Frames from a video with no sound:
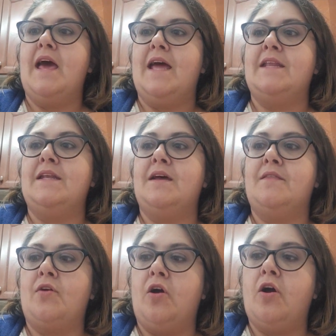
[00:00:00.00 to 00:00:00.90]
And
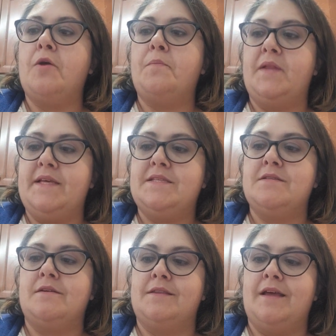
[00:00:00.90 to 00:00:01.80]
there are
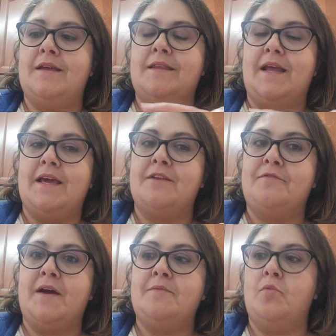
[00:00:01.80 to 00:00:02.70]
places online that I can
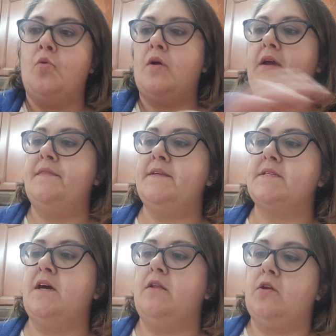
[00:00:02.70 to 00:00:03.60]
find more in this
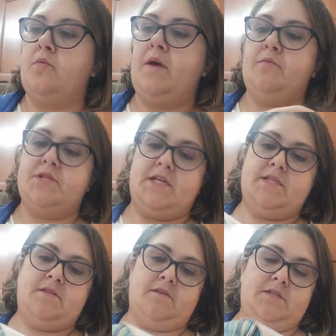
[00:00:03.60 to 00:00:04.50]
colorway, which I
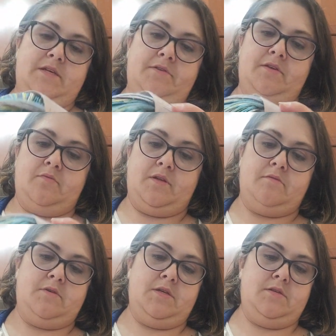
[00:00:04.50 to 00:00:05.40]
did not tell you what it
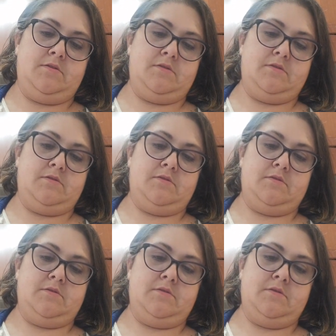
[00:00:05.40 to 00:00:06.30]

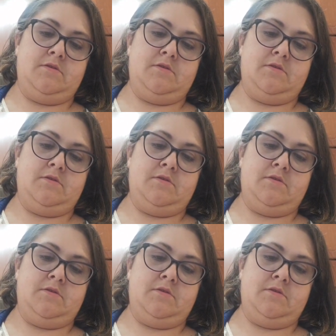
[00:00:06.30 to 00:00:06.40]
was.